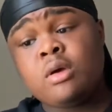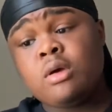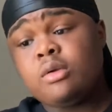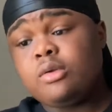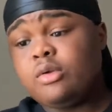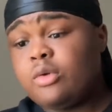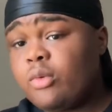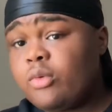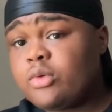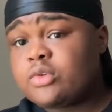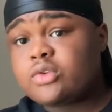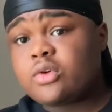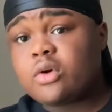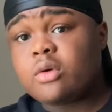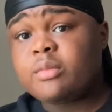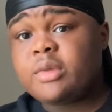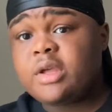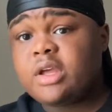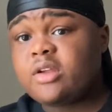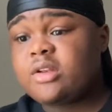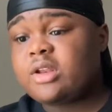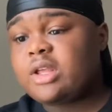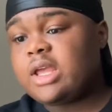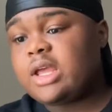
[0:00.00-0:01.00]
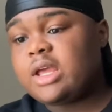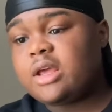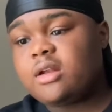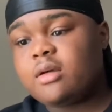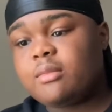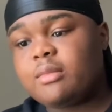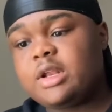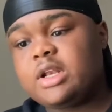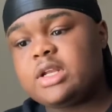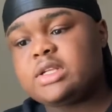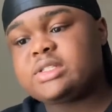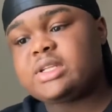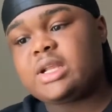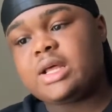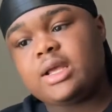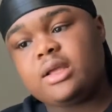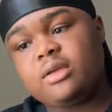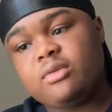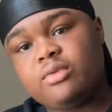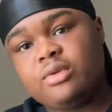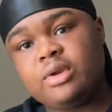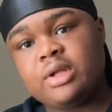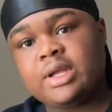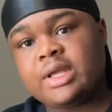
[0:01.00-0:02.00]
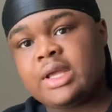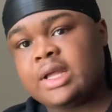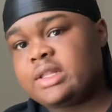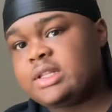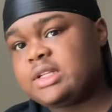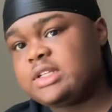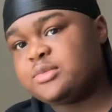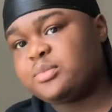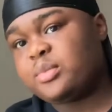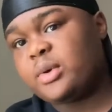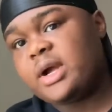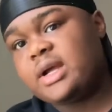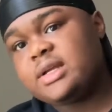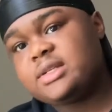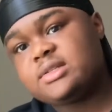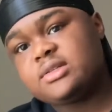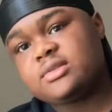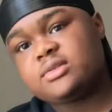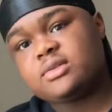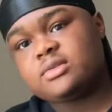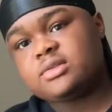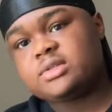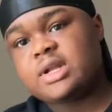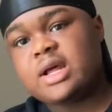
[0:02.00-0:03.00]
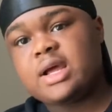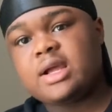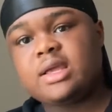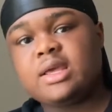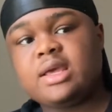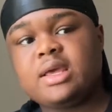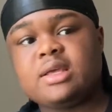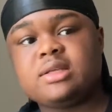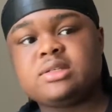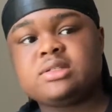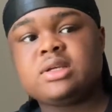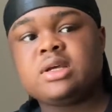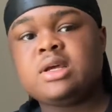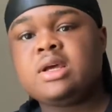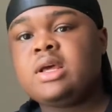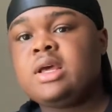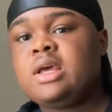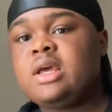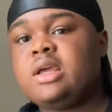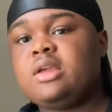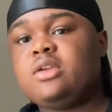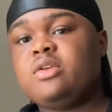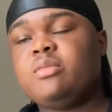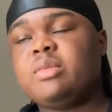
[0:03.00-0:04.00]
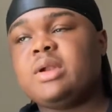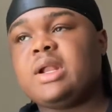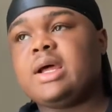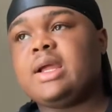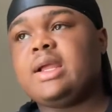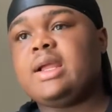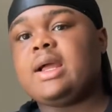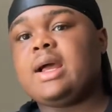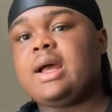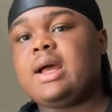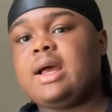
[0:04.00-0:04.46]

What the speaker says: No one's gonna be able to get them, and it's like you look at these prices on StockX, and you be like,